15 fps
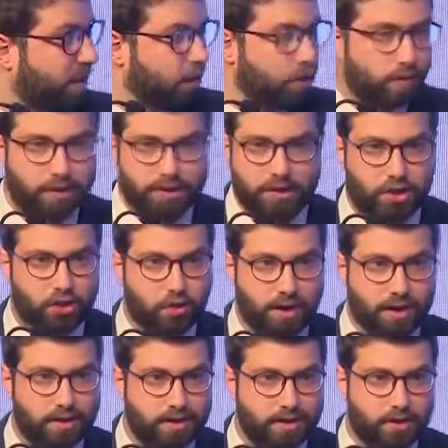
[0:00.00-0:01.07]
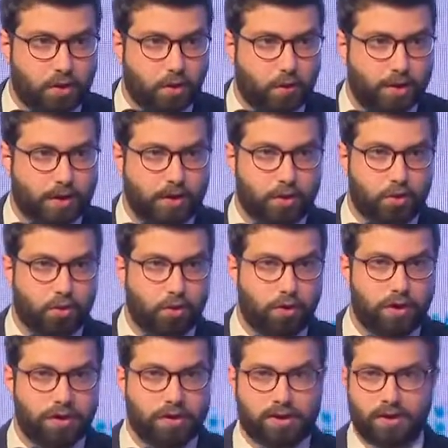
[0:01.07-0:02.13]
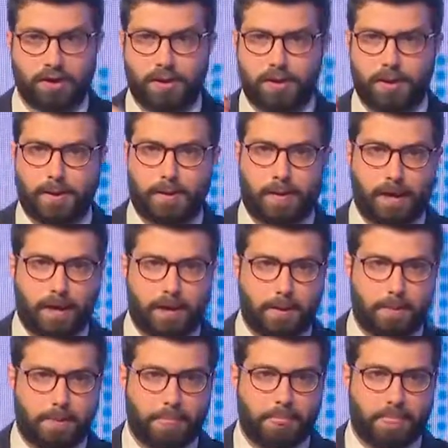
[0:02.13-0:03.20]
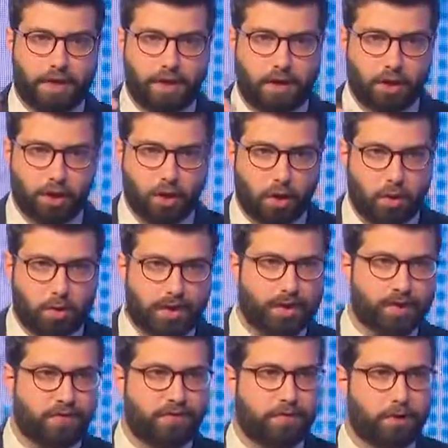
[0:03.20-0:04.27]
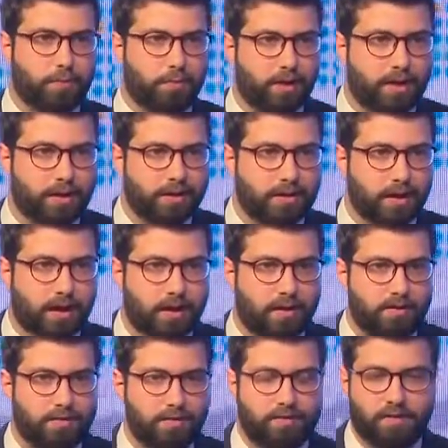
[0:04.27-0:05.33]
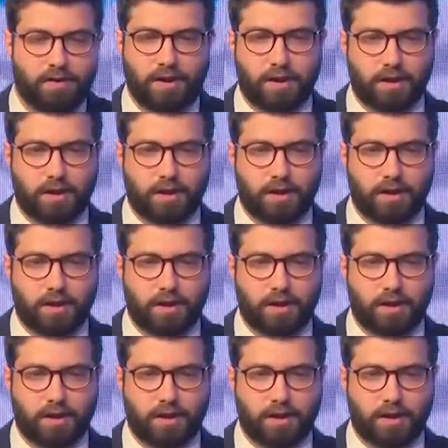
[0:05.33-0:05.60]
There is a trend that's going towards lowering the footprint of